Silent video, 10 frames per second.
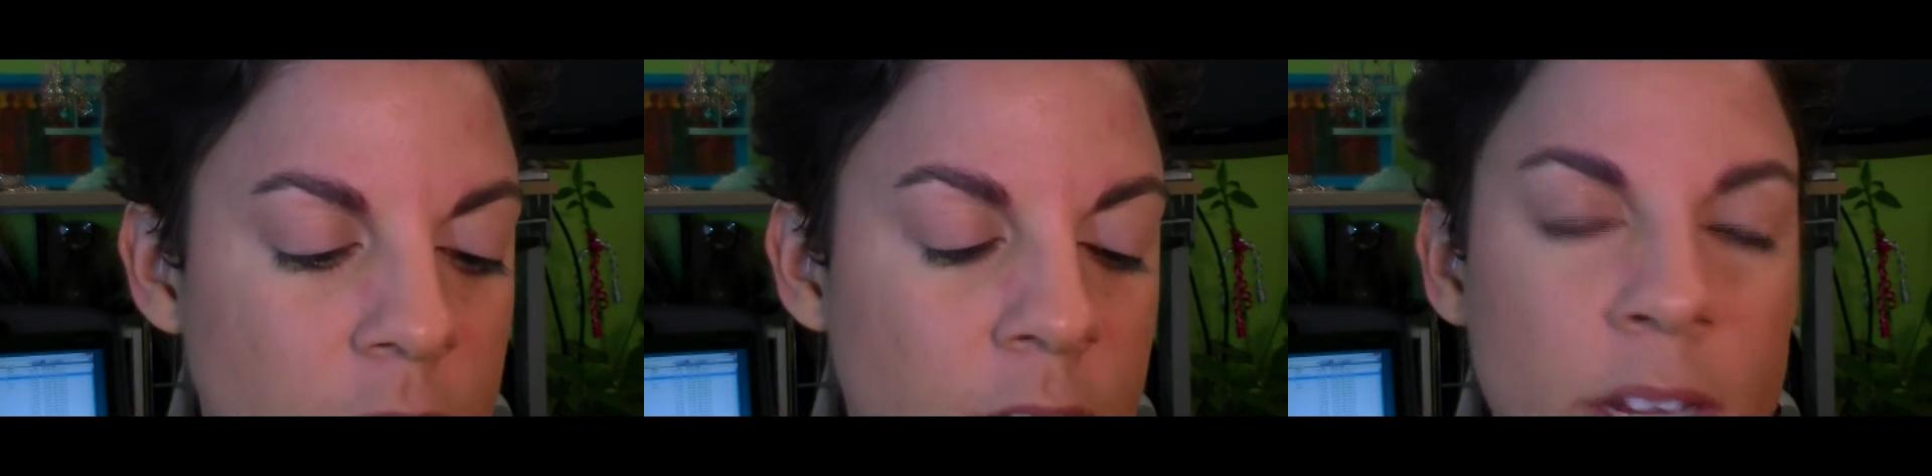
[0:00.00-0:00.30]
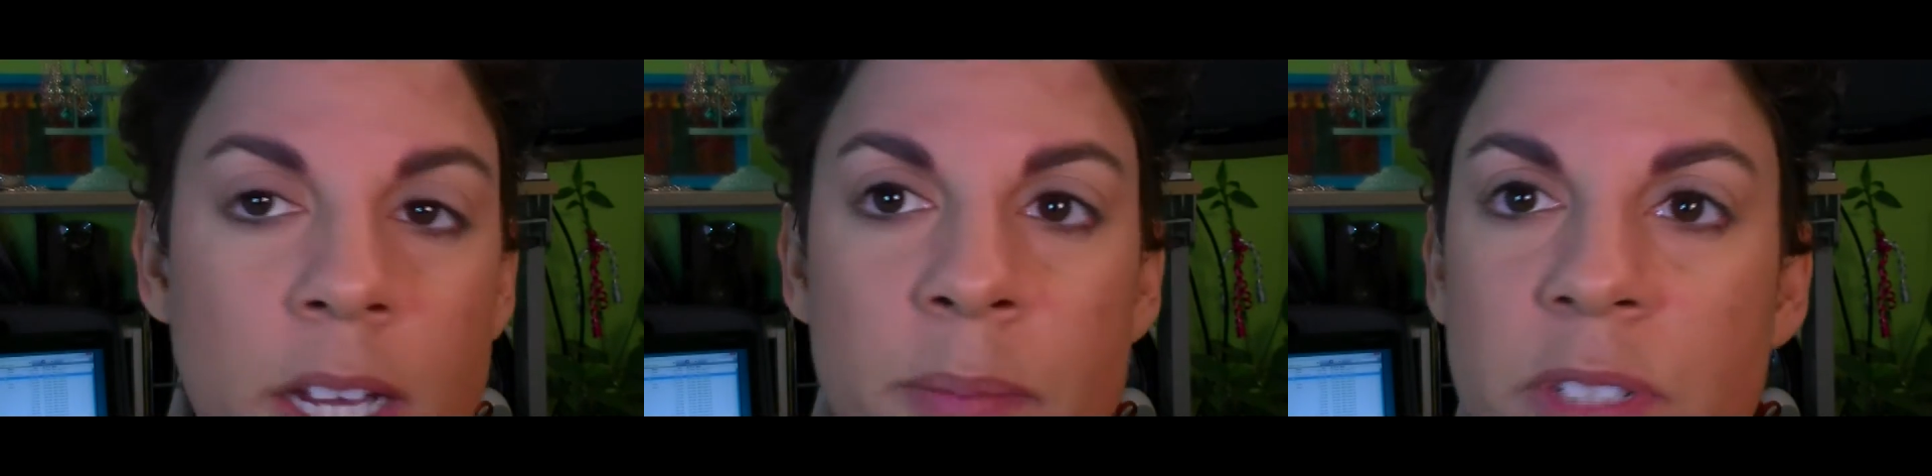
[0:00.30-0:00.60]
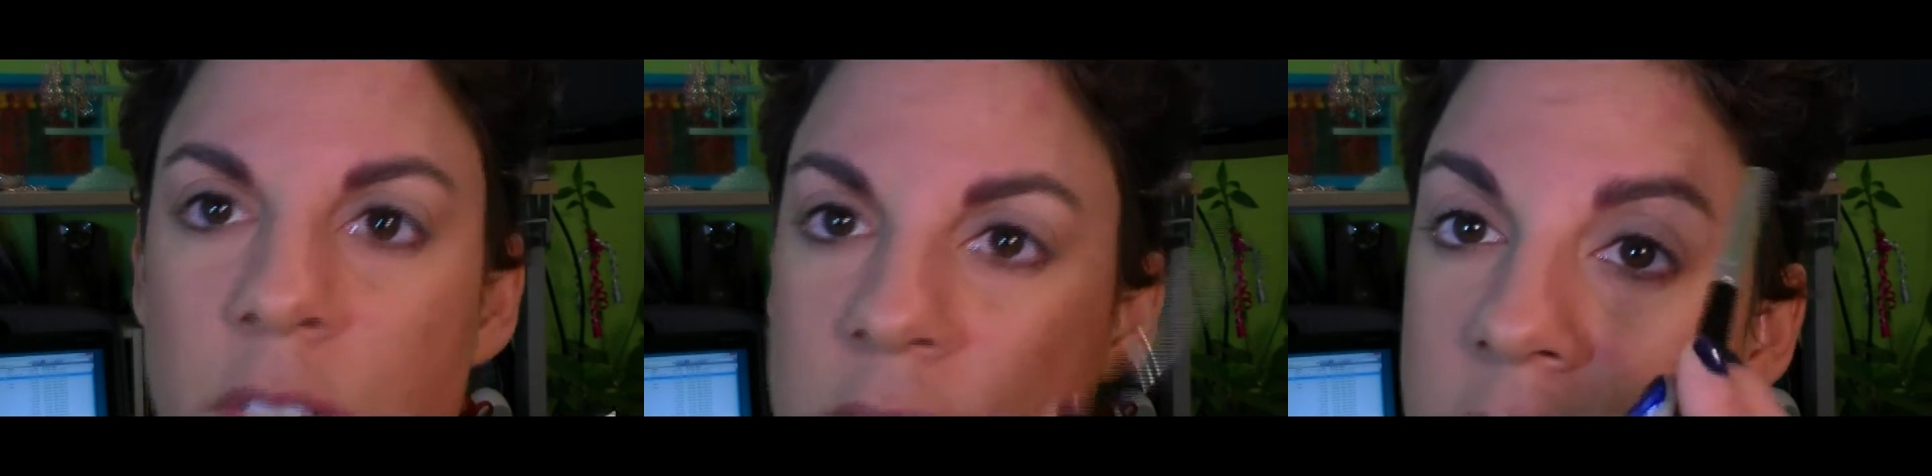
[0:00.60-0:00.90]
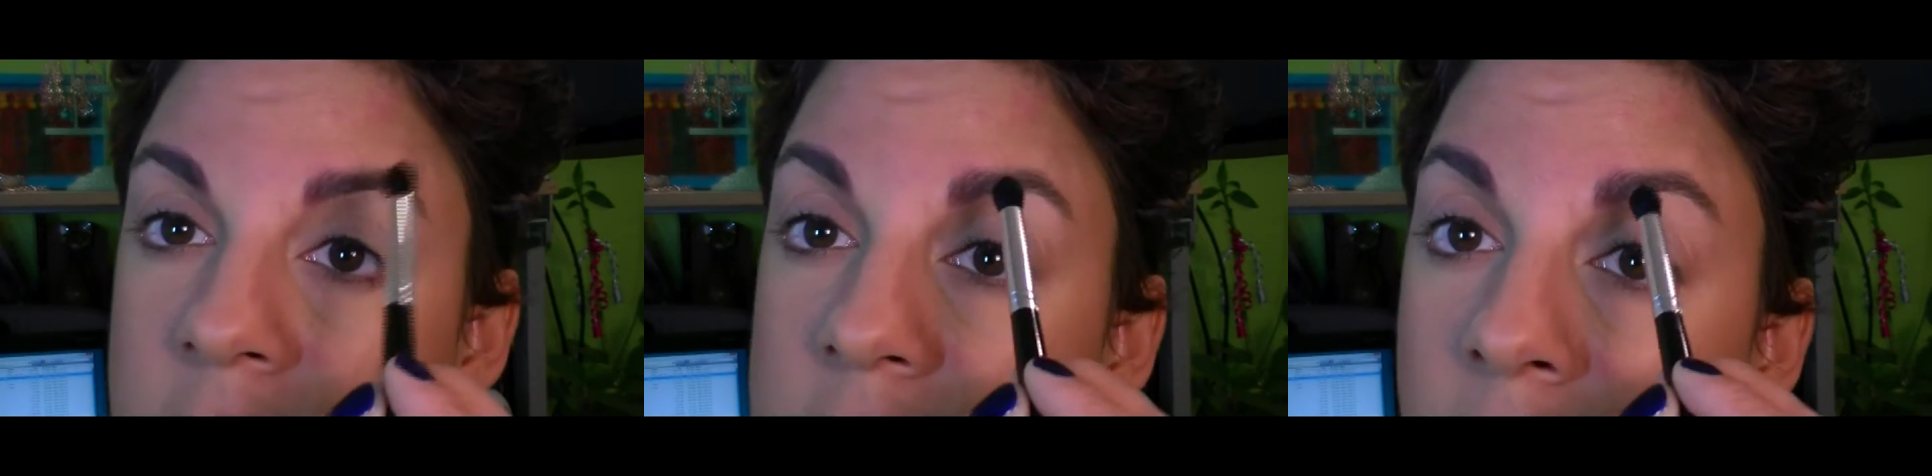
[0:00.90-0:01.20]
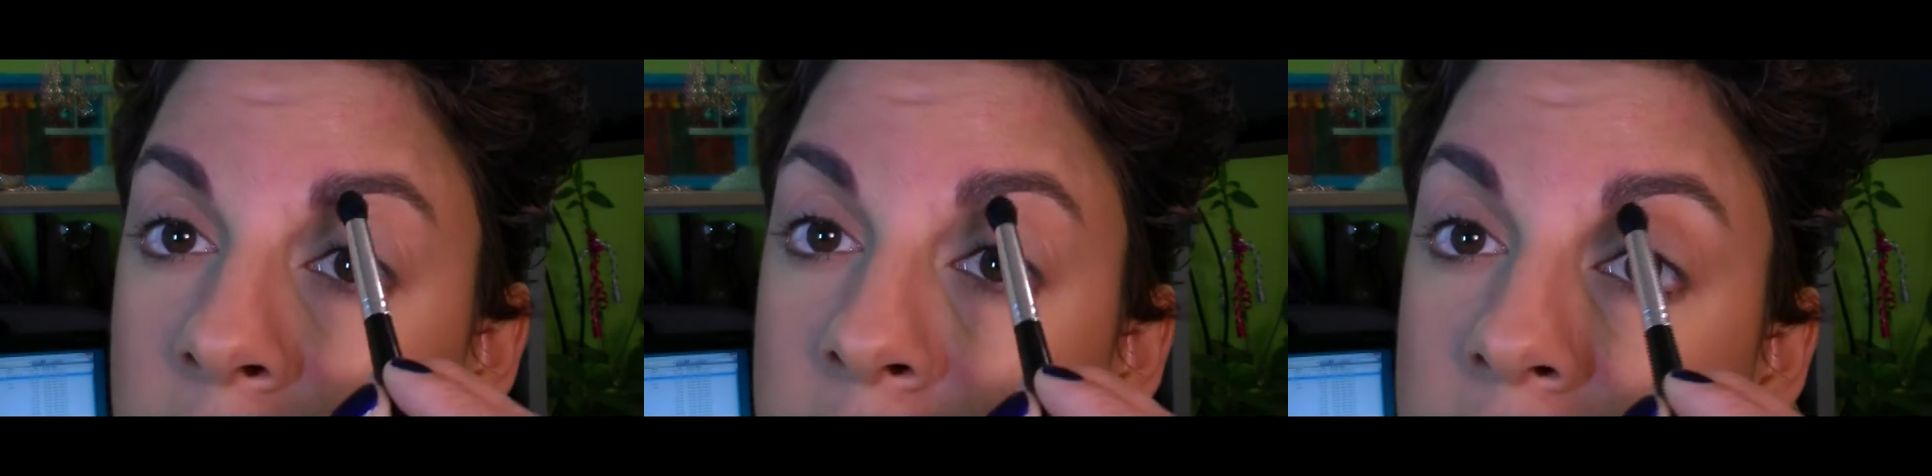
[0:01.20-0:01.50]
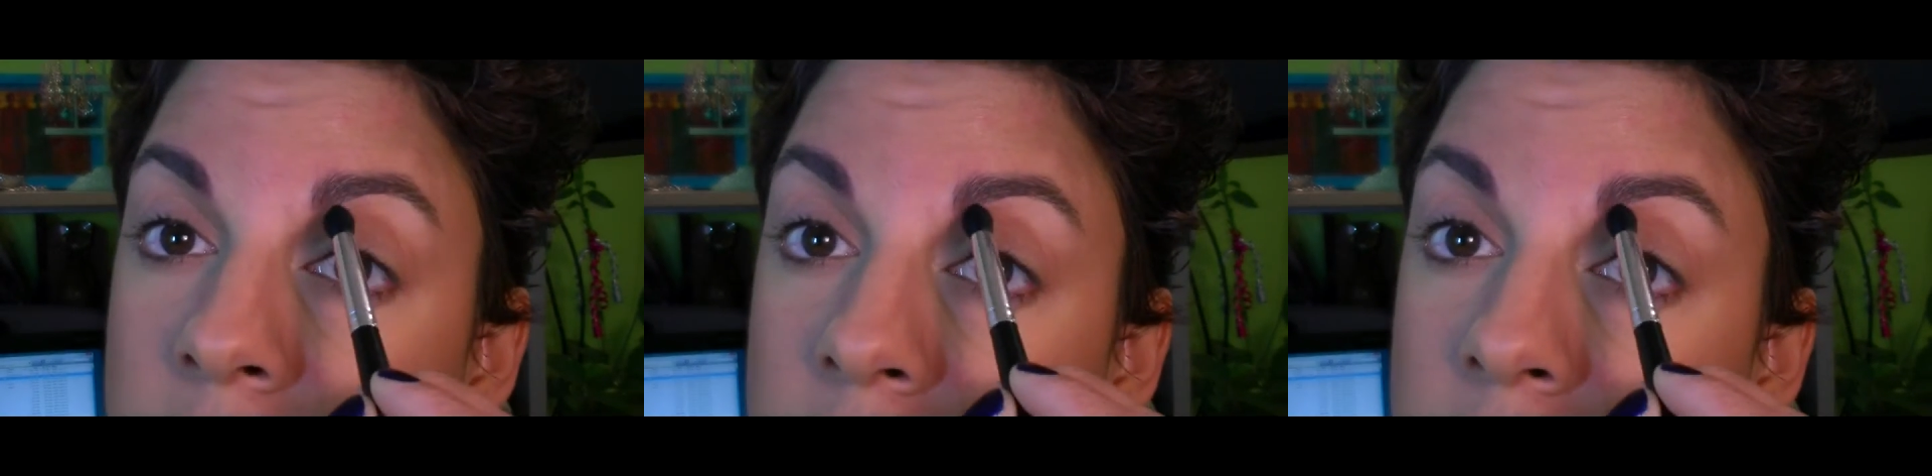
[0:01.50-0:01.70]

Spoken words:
And I'm just going to stick this up